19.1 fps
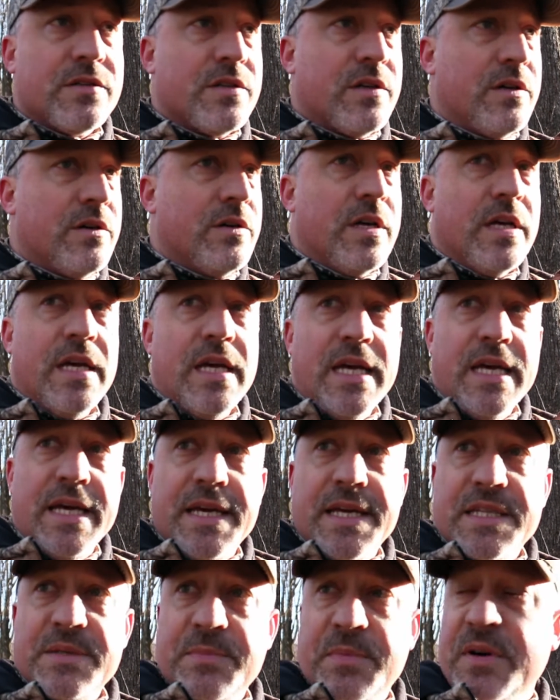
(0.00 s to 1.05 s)
So
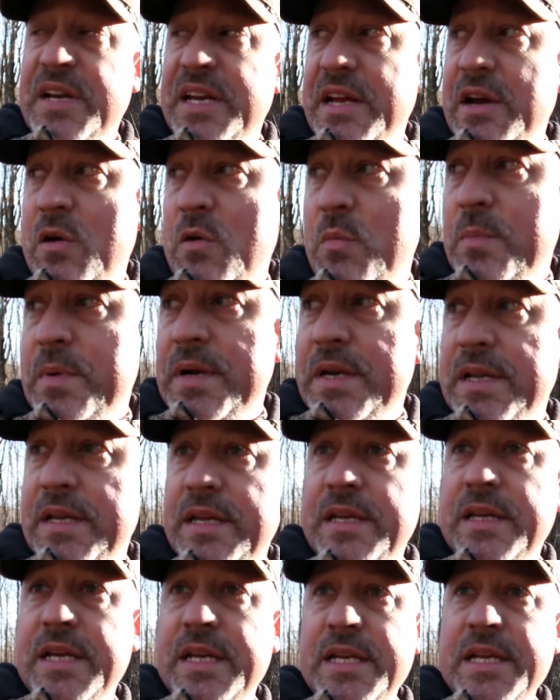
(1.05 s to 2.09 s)
it's pretty open
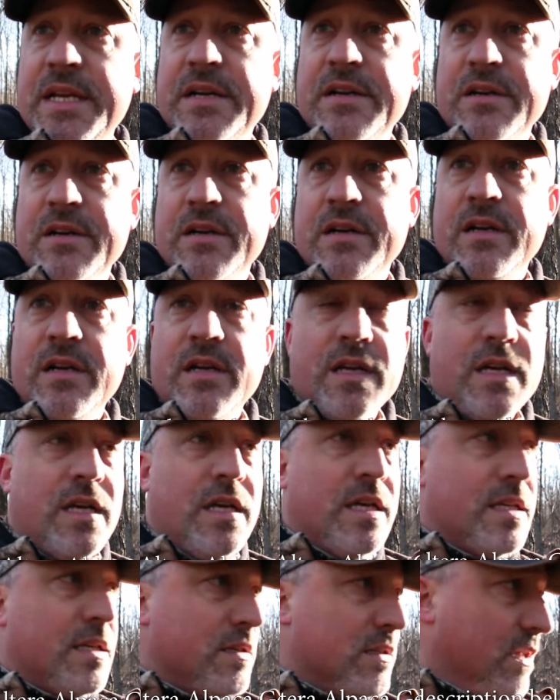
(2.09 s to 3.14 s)
in here.
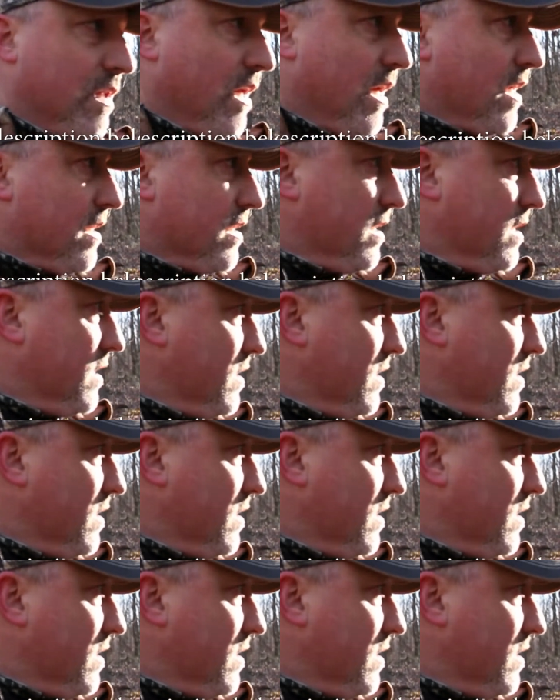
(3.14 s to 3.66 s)
There's a lot of